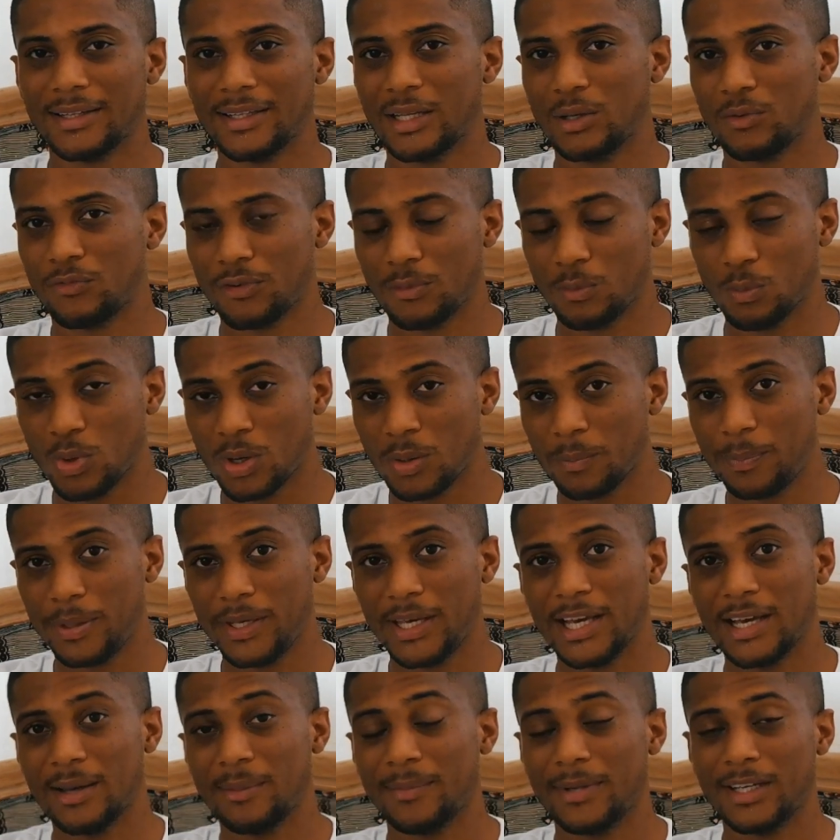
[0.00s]
Then from 1
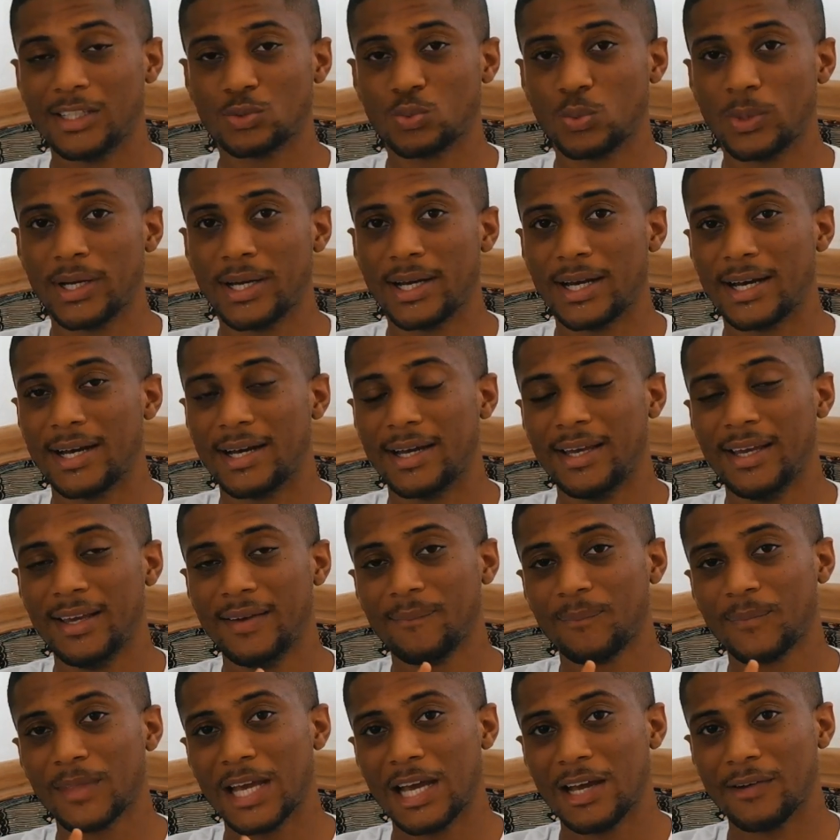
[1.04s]
p.m. is where I
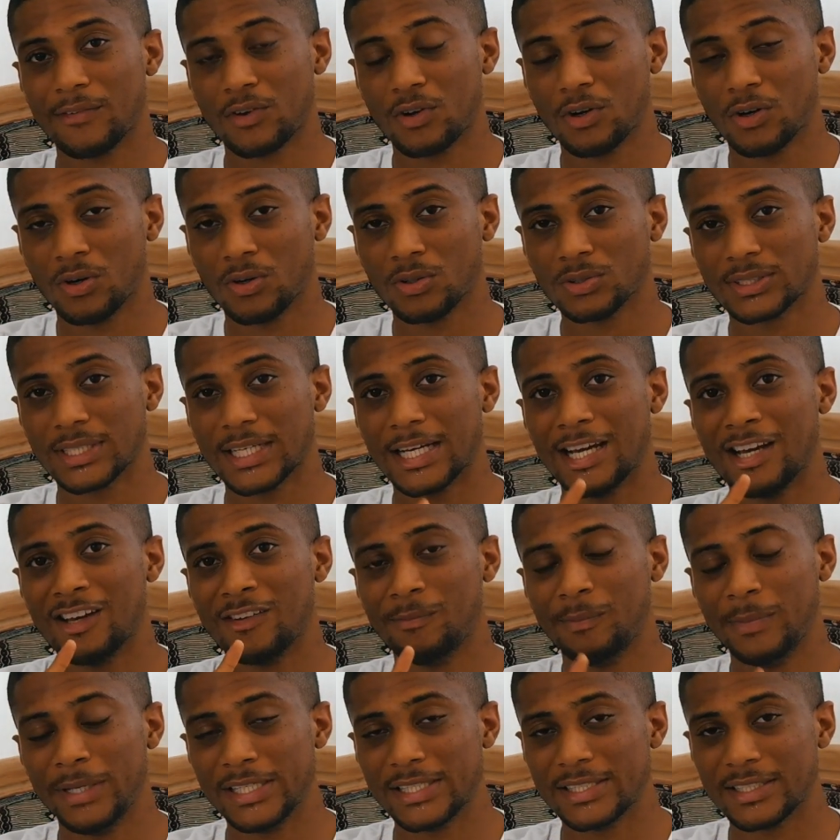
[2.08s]
have calls, I
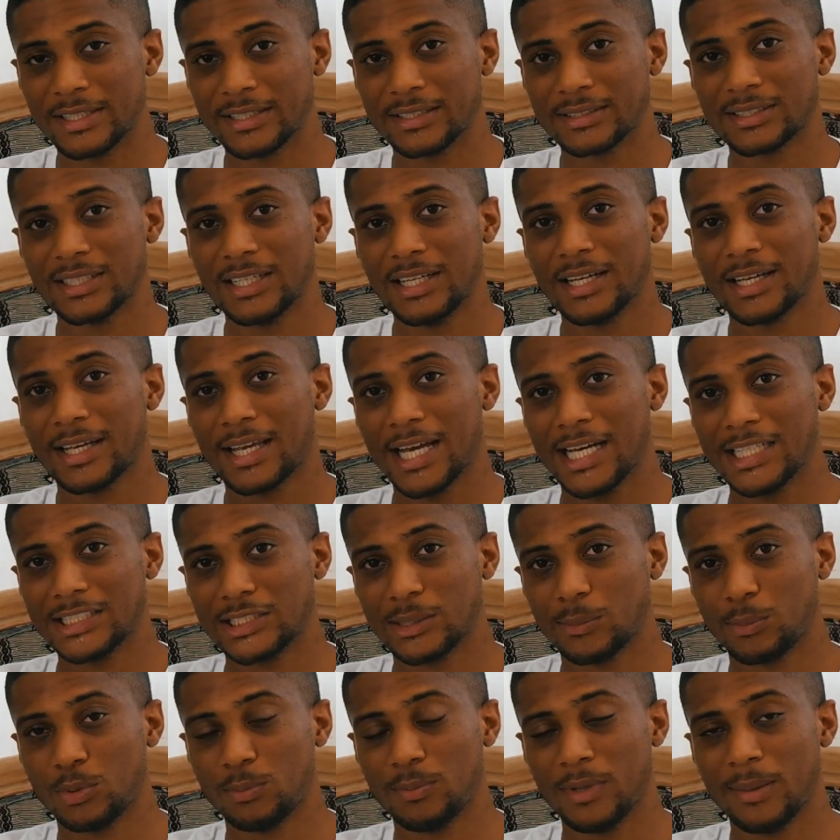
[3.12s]
have meetings, catch
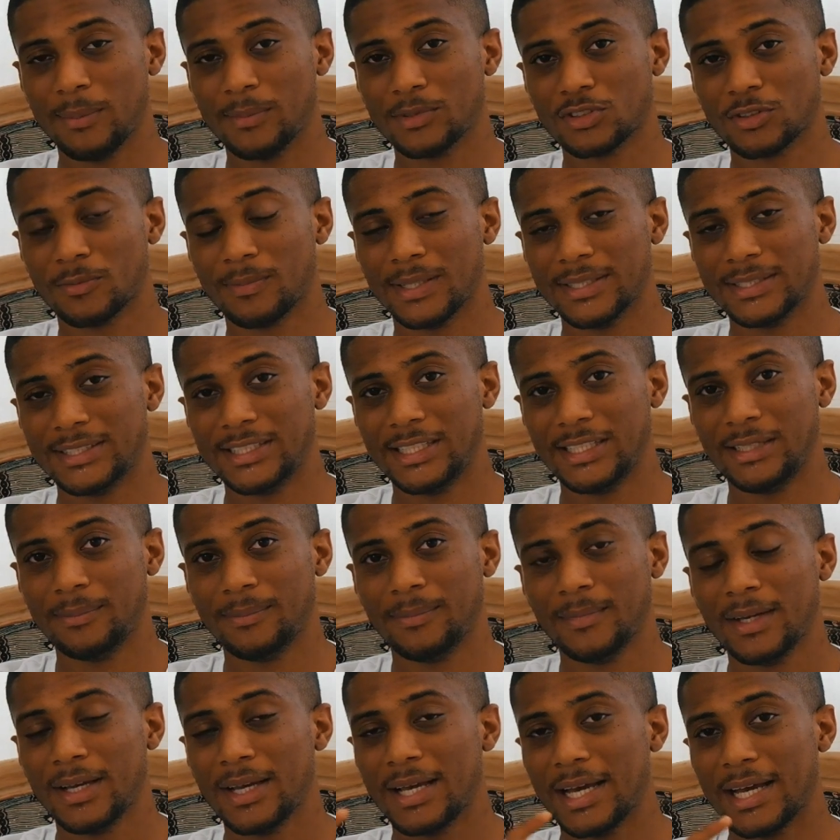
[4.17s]
up with members of my team,
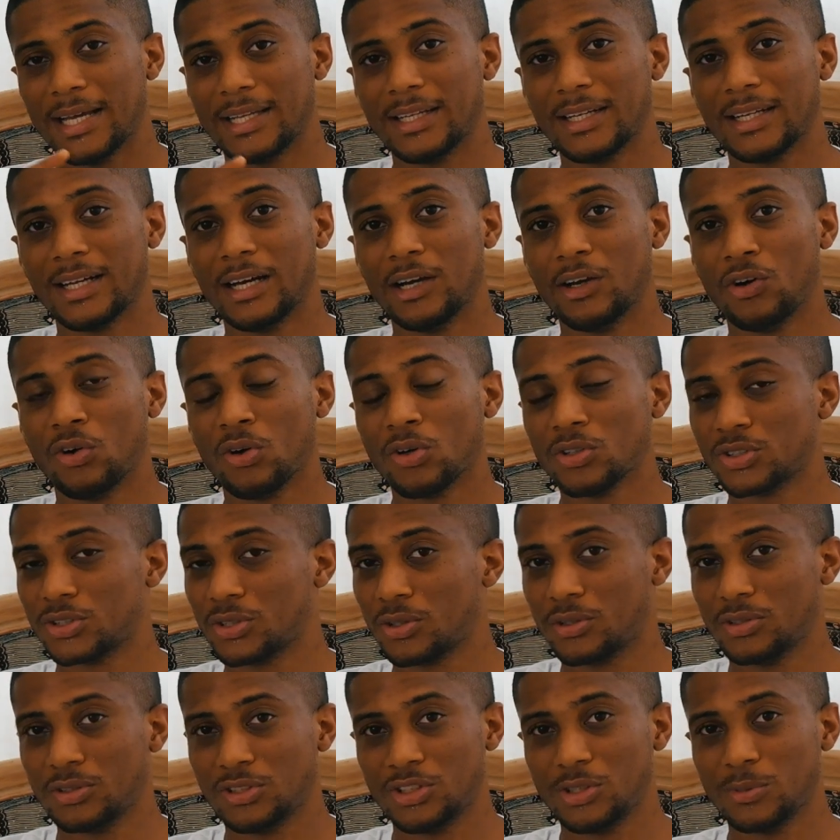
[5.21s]
and then I also
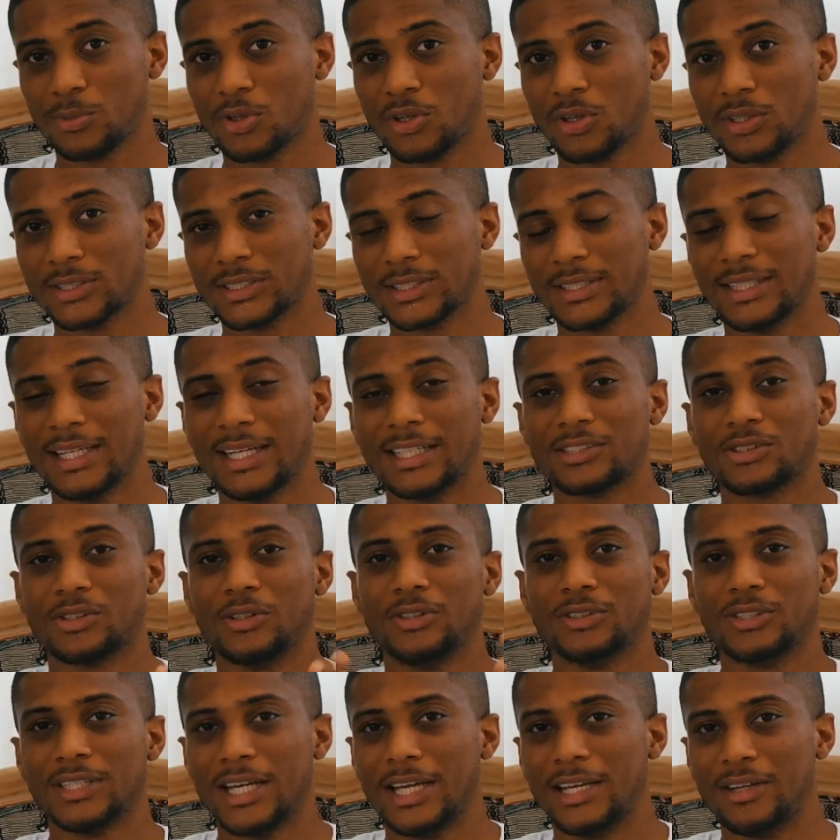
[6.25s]
consume content that's
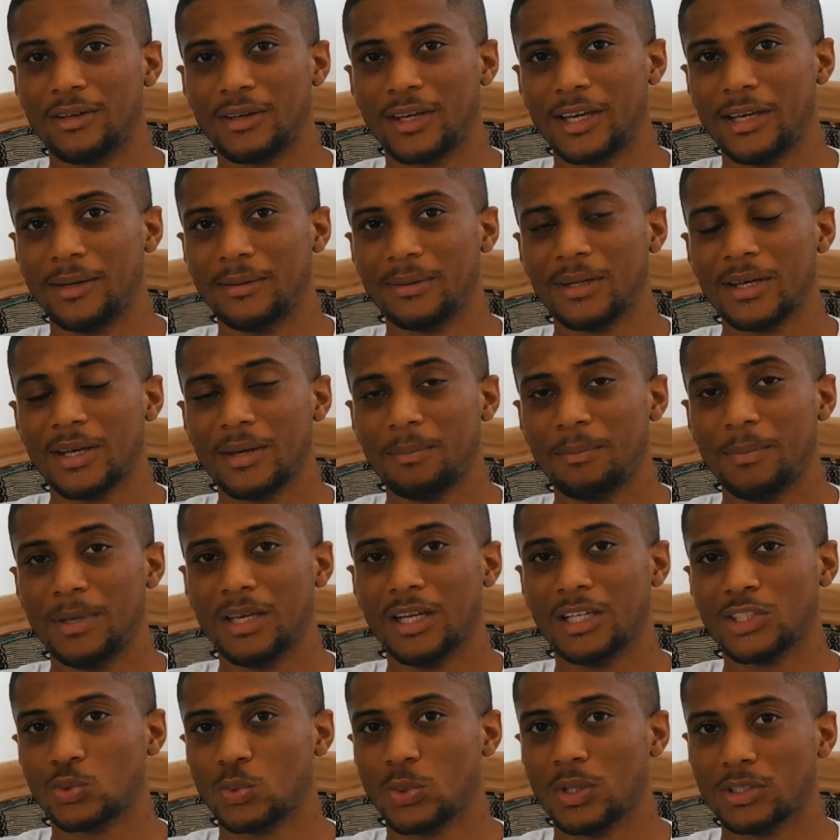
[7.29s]
going to educate me
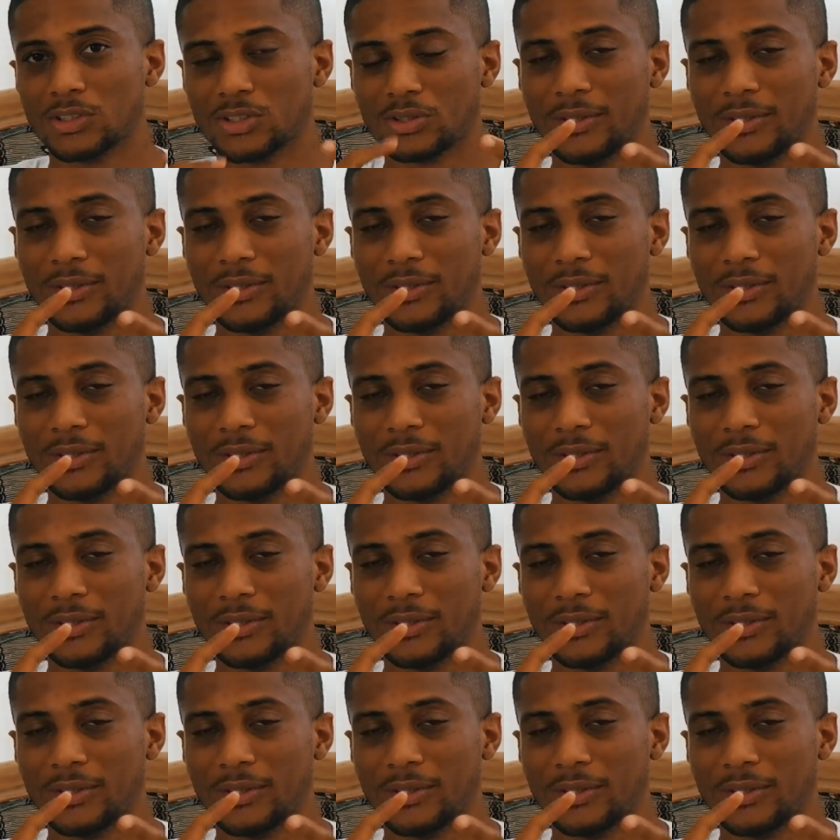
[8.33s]
as well.